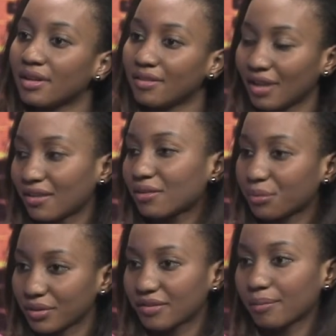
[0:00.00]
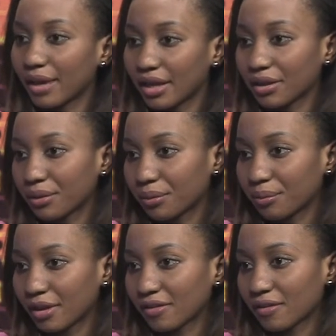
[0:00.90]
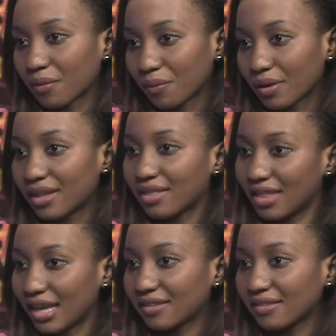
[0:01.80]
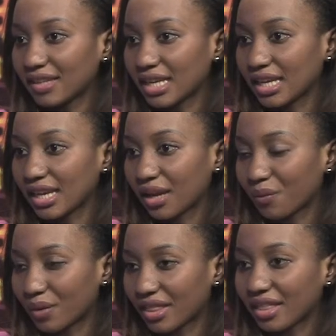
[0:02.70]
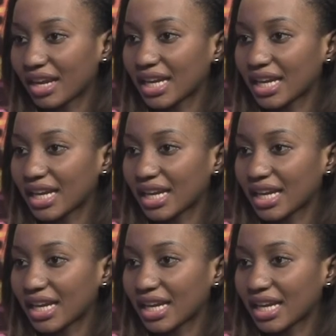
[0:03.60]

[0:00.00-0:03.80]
tend to respect you based on what they see and what they